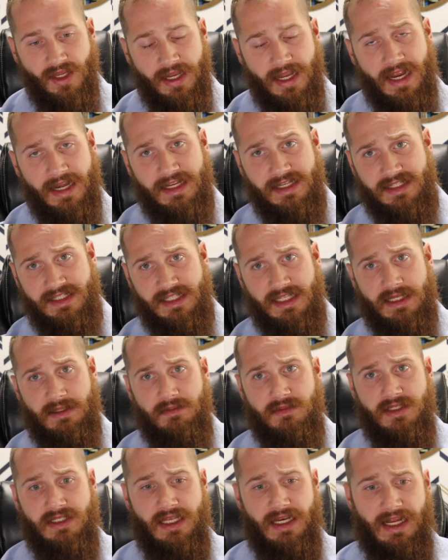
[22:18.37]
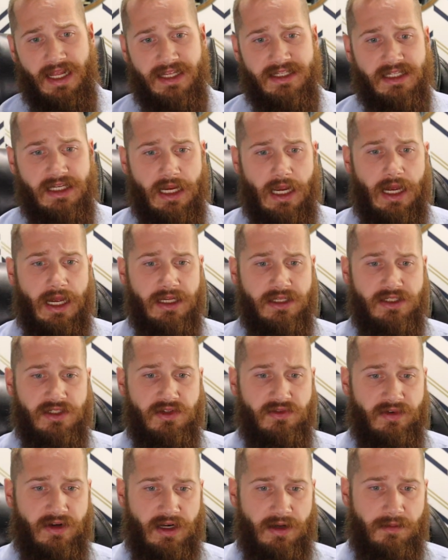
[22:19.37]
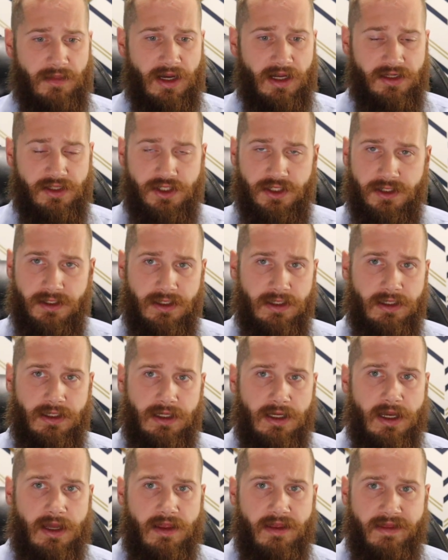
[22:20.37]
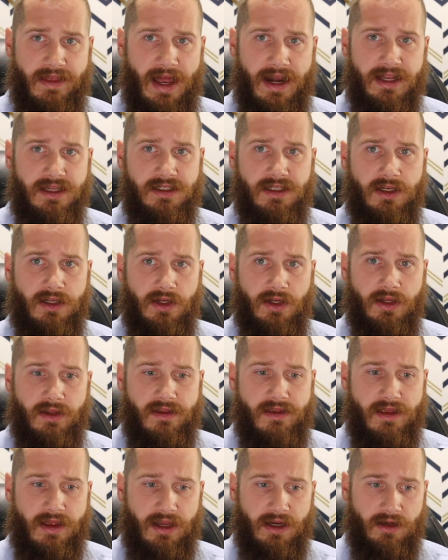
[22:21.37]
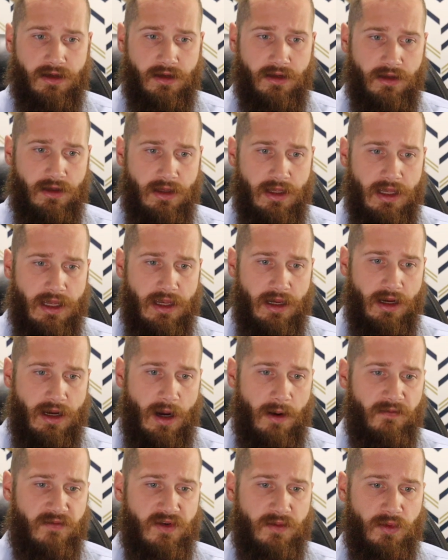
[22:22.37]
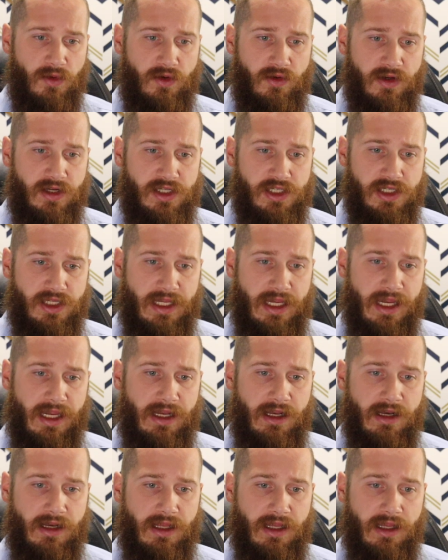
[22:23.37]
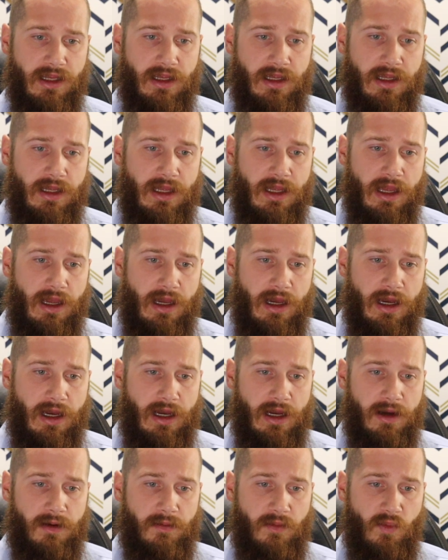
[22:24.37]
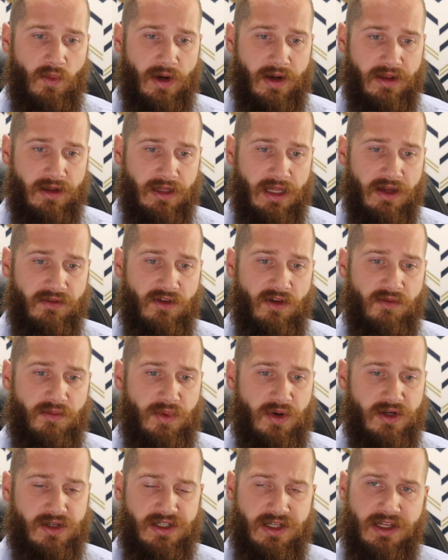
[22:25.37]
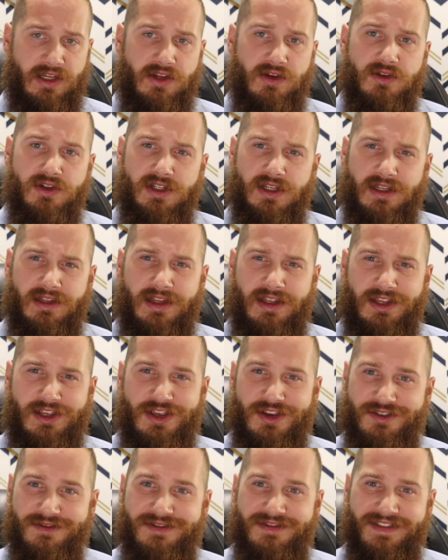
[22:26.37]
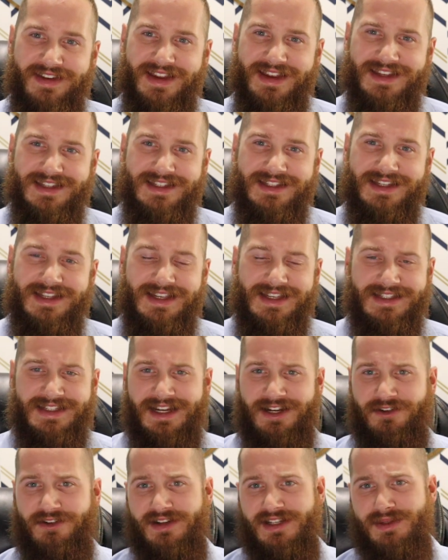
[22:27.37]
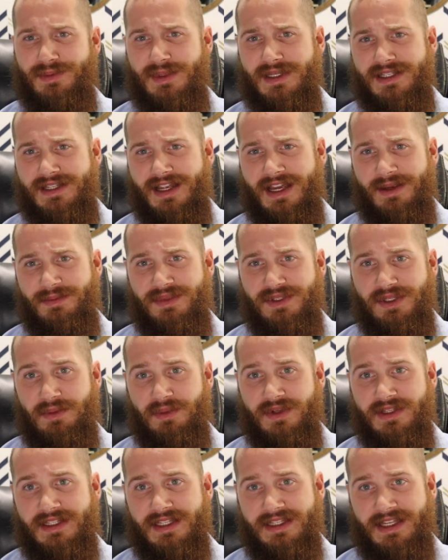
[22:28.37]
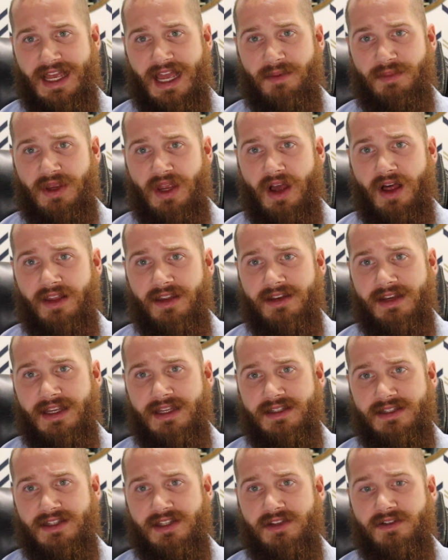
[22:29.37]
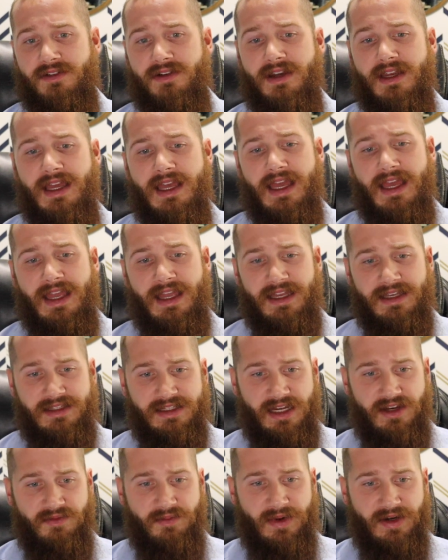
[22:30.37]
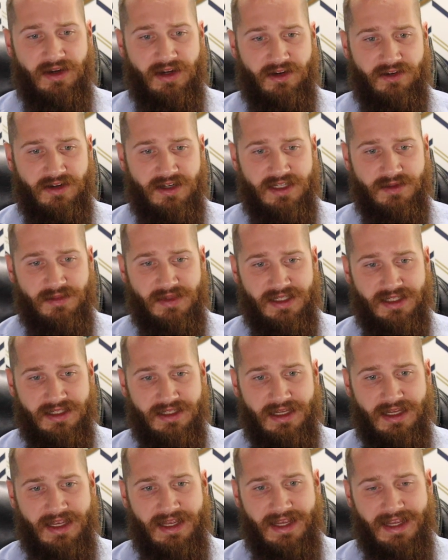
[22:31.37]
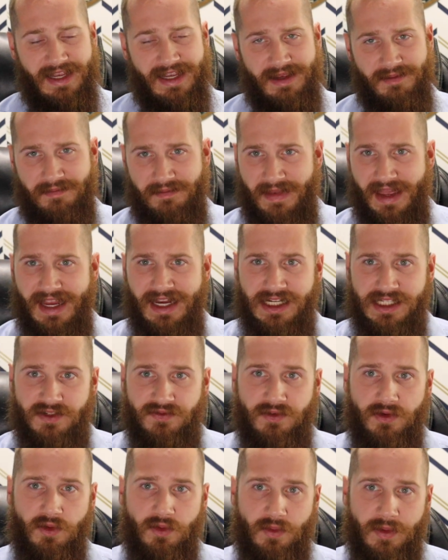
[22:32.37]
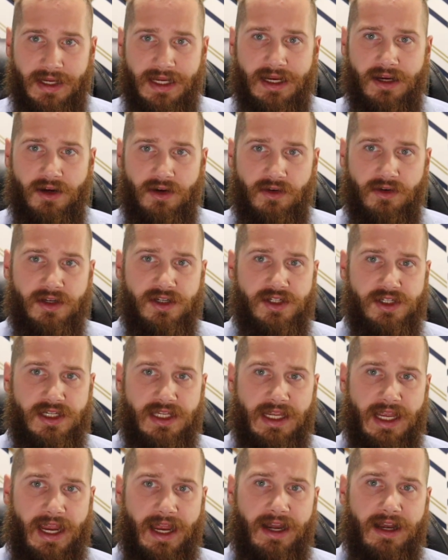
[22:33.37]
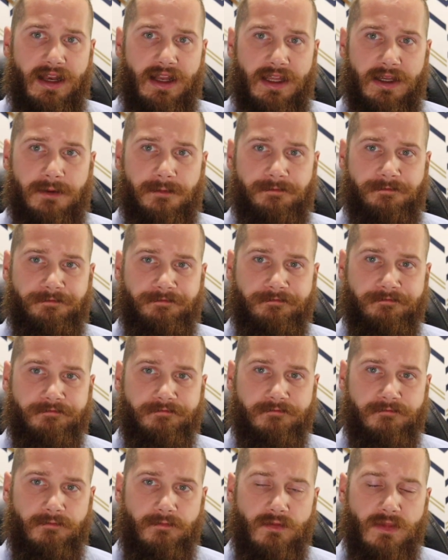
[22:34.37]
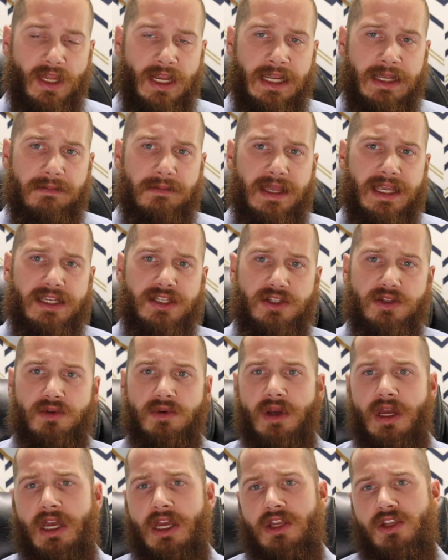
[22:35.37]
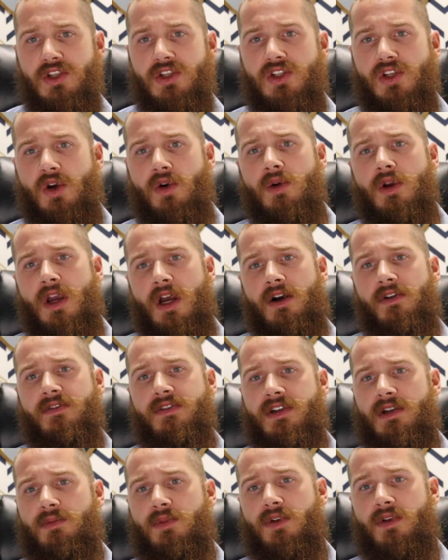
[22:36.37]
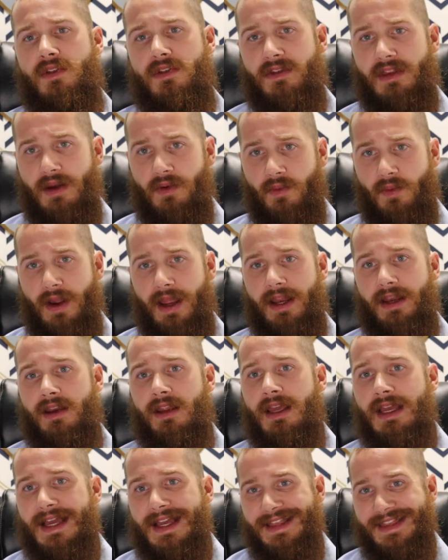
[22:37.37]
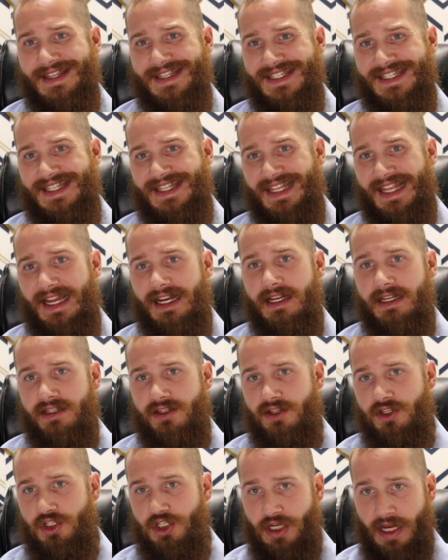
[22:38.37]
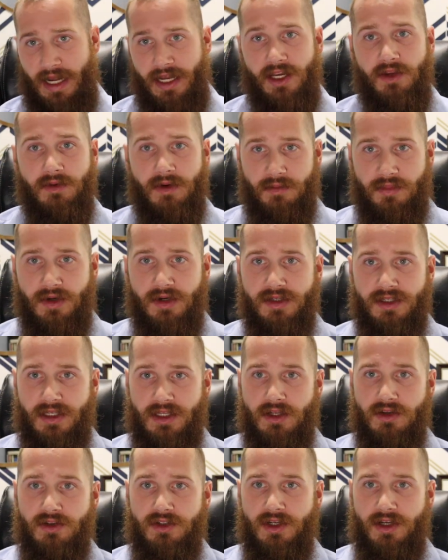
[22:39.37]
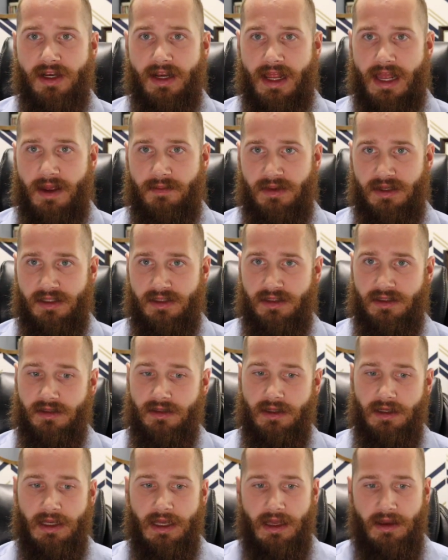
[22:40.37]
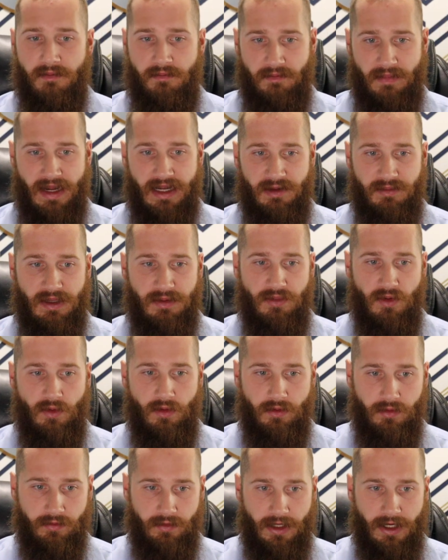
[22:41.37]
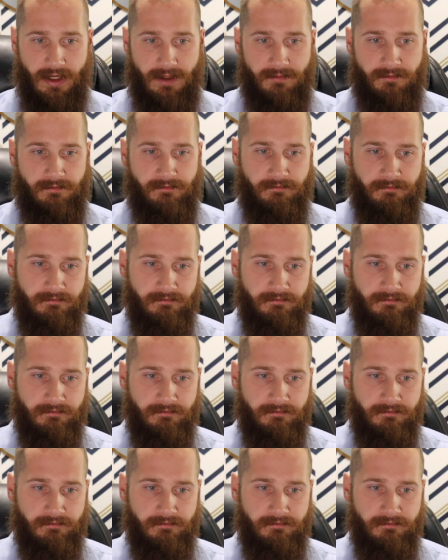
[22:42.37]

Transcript: and it seems that it hasn't cost you very much, that isn't a good thing. Comfortable Christianity, um, where the level of persecution that you face is at Christmas time, someone says Happy Holidays to you instead of Merry Christmas, it makes for weak Christianity. It makes you so comfortable that when the slightest genuine persecution happens, many people will run.